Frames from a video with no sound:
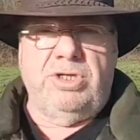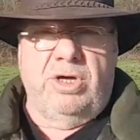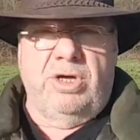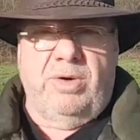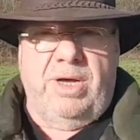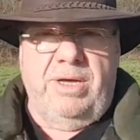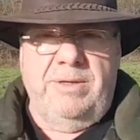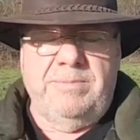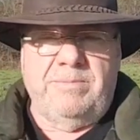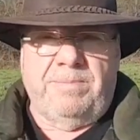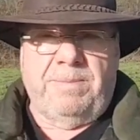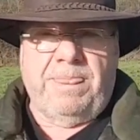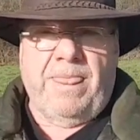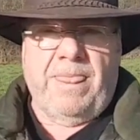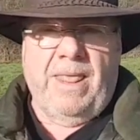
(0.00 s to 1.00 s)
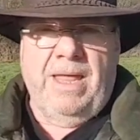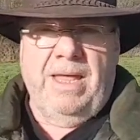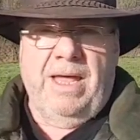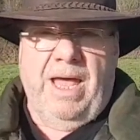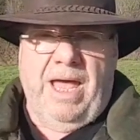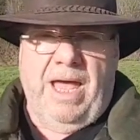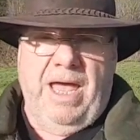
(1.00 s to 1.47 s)
Dewar
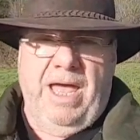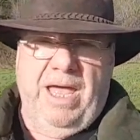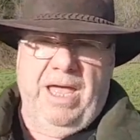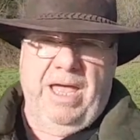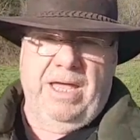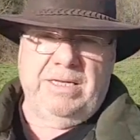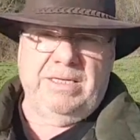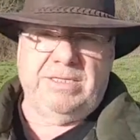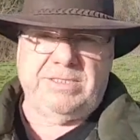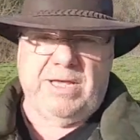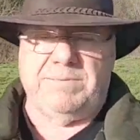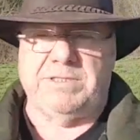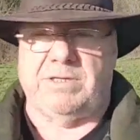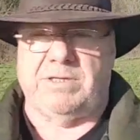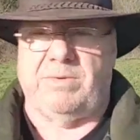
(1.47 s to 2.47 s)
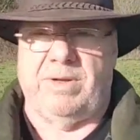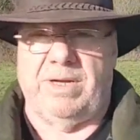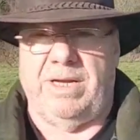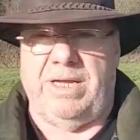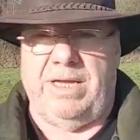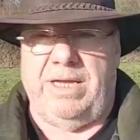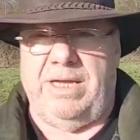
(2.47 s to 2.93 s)
and
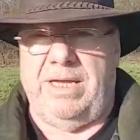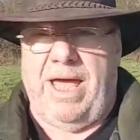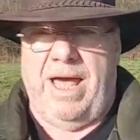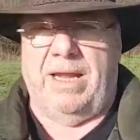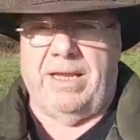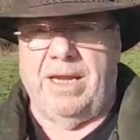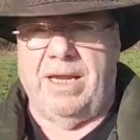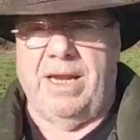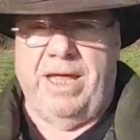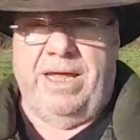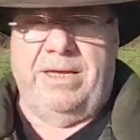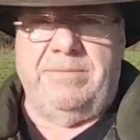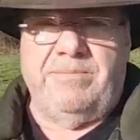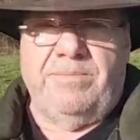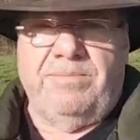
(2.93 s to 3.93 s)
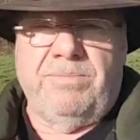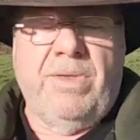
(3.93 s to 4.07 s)
subsequently Alan Lynn